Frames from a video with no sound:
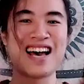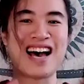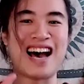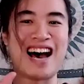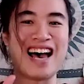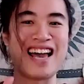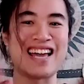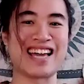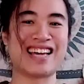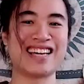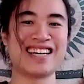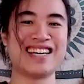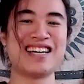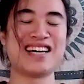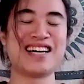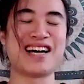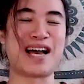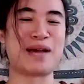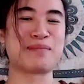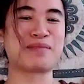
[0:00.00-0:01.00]
Hi,
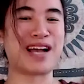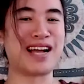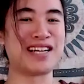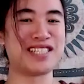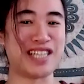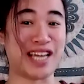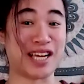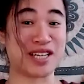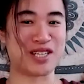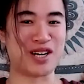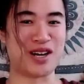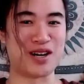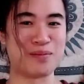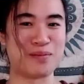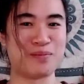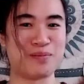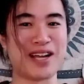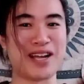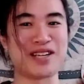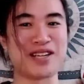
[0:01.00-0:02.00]
I'm Kai Cheng
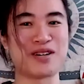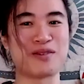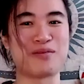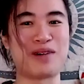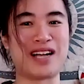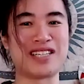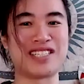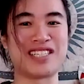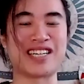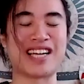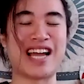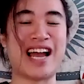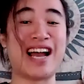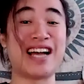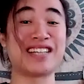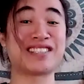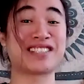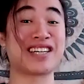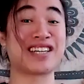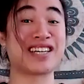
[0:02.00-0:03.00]
Thom, and you're watching
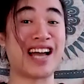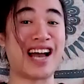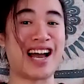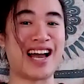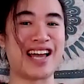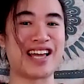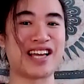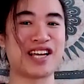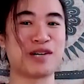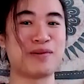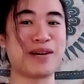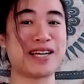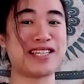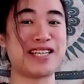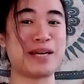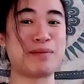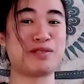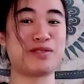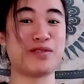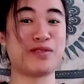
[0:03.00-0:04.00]
Ask Kai, Quick
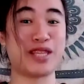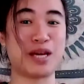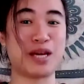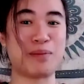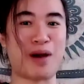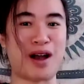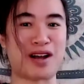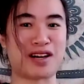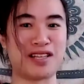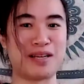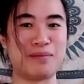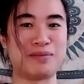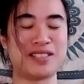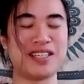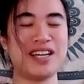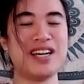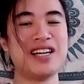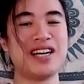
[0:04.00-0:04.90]
Tips for the Apocalypse,